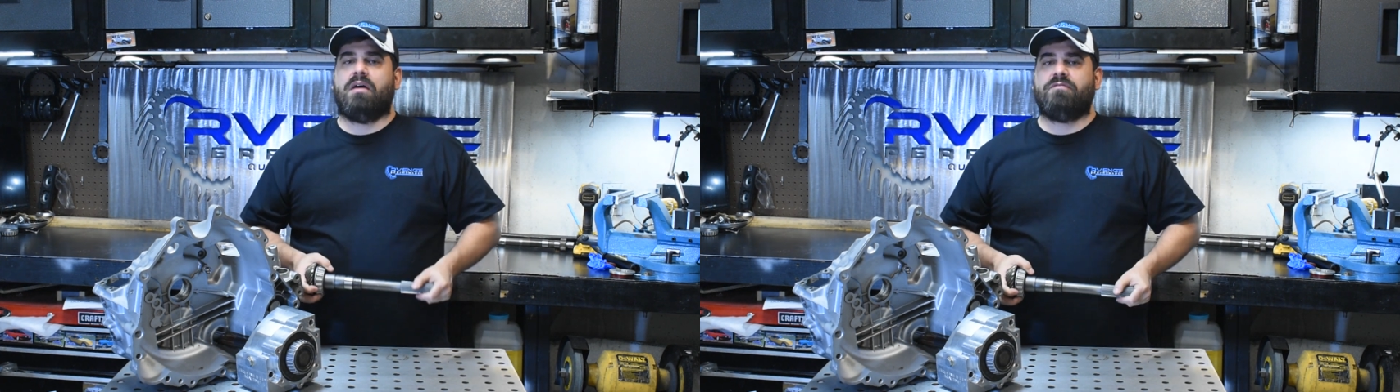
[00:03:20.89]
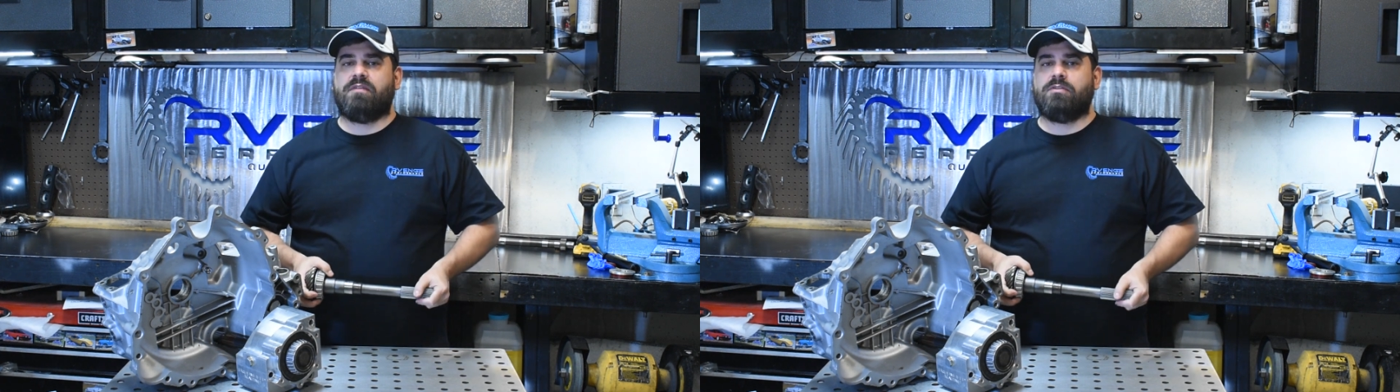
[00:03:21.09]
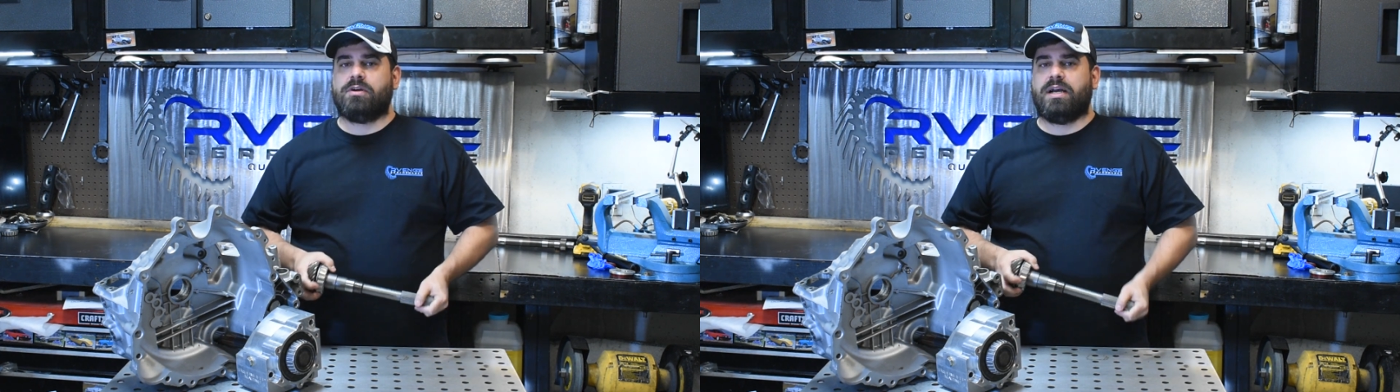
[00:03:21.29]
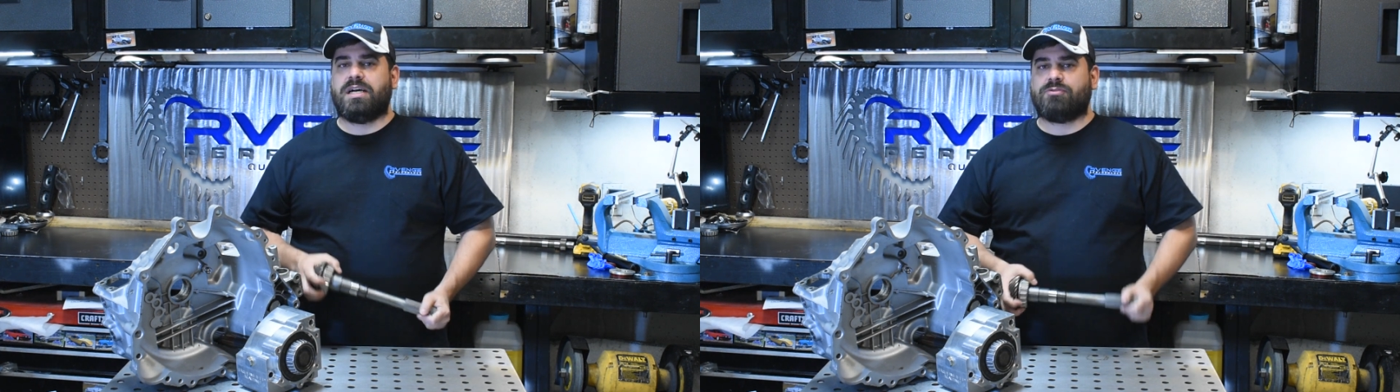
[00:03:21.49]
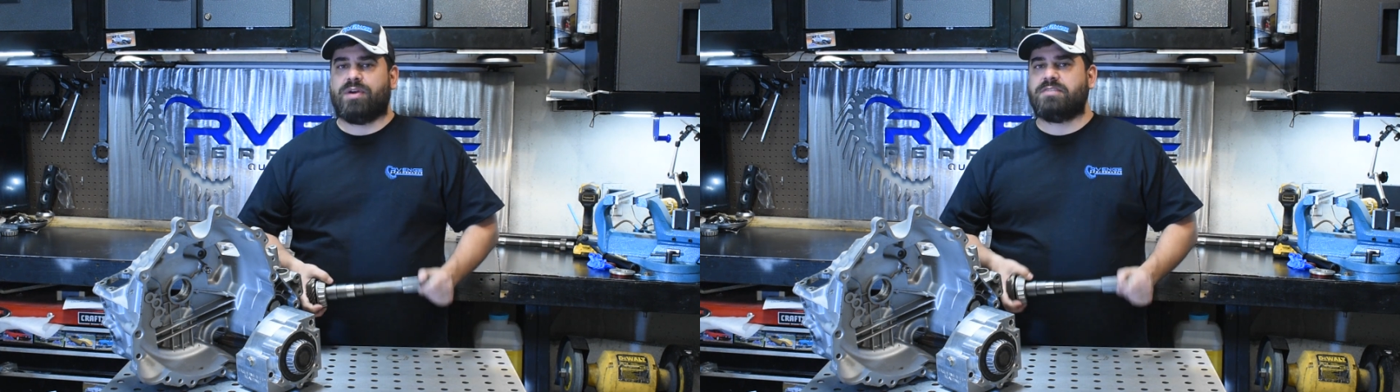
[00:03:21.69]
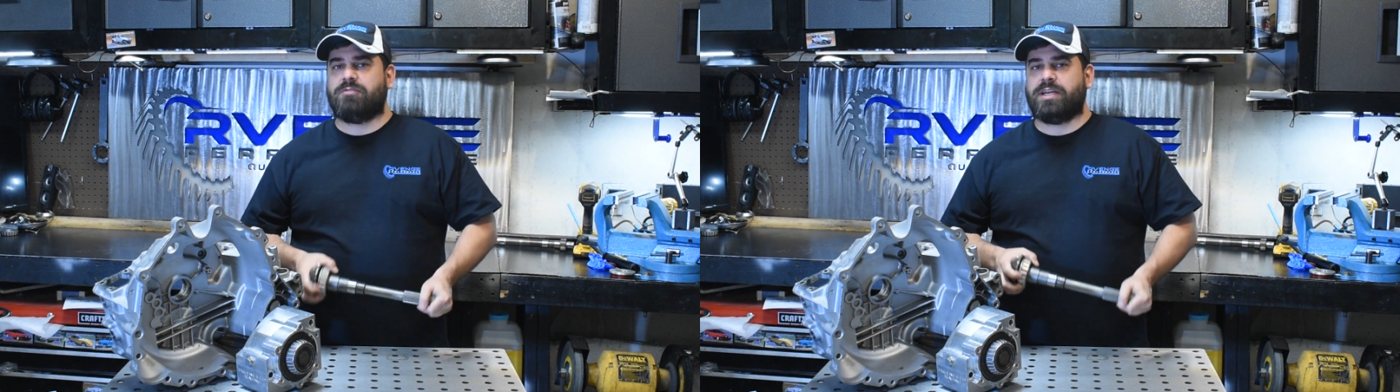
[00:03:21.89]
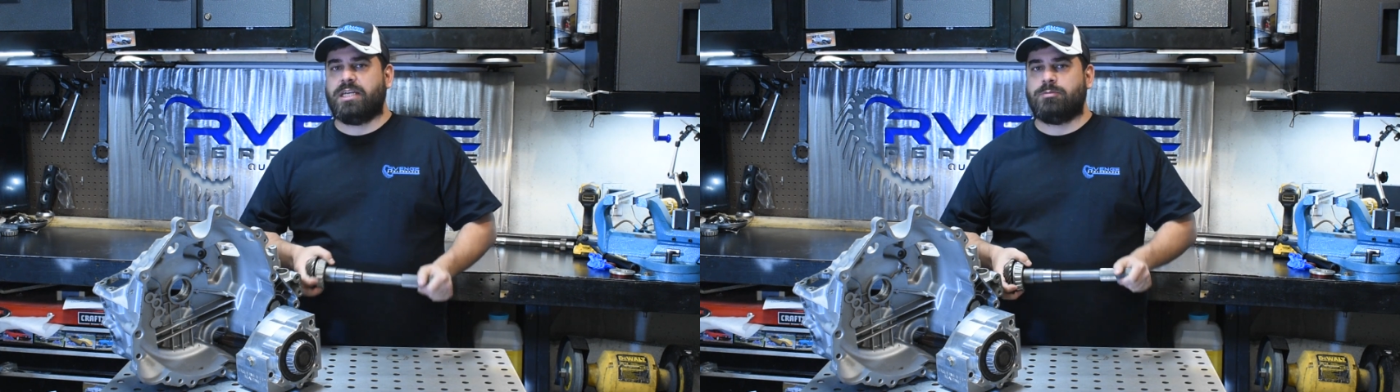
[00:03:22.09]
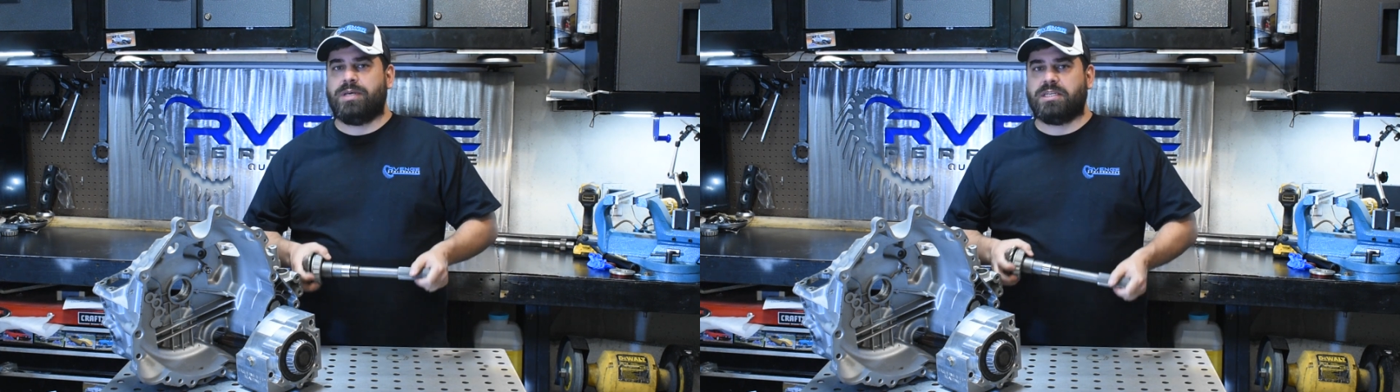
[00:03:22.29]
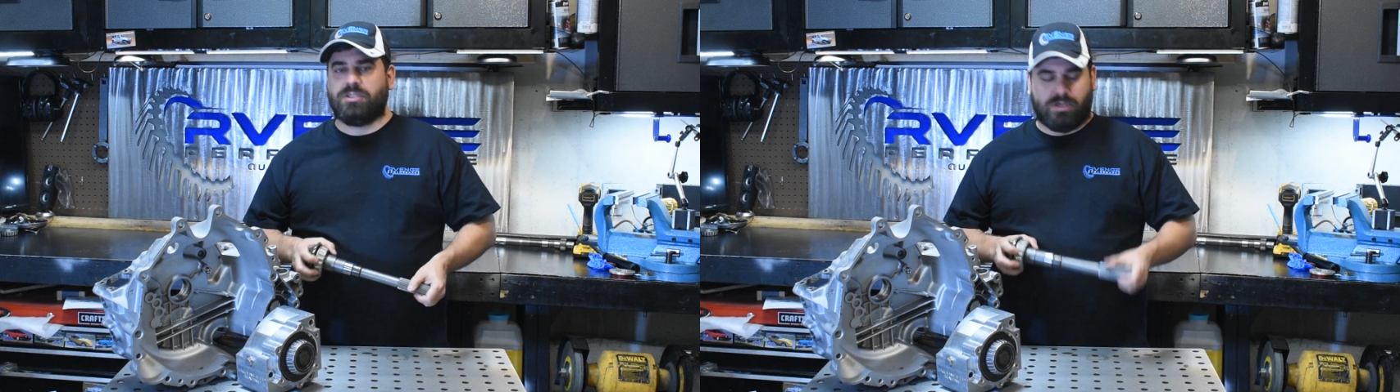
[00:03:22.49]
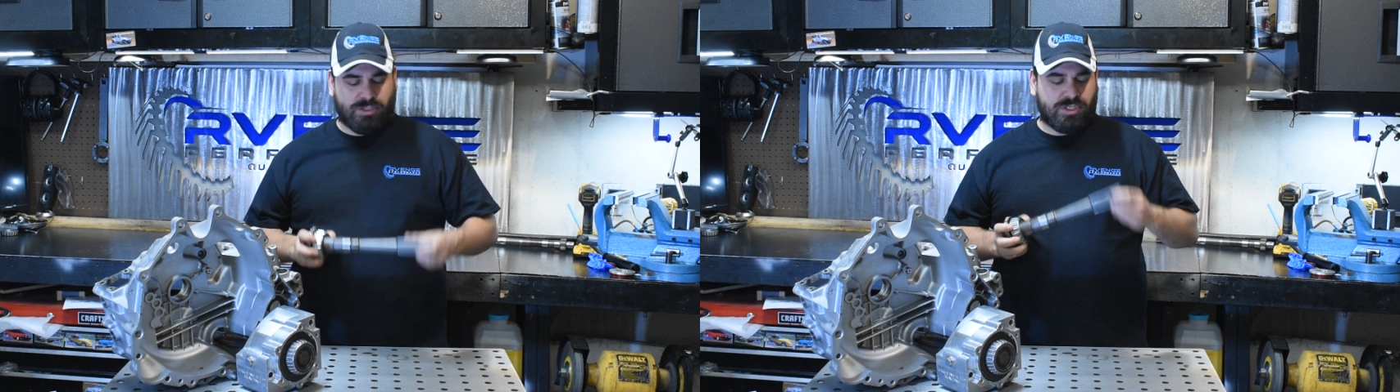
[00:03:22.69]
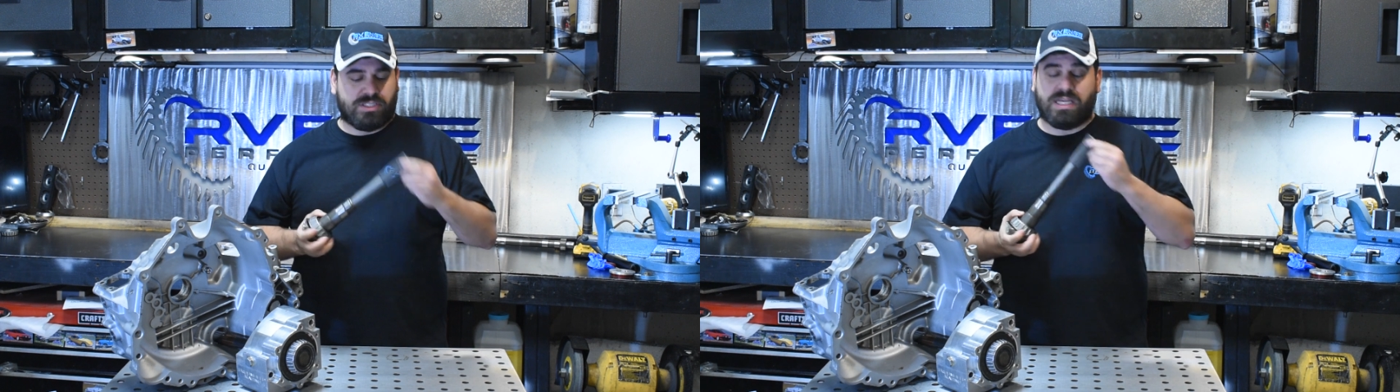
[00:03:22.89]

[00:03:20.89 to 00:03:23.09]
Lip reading: If you ever look at a transfer case picture and you just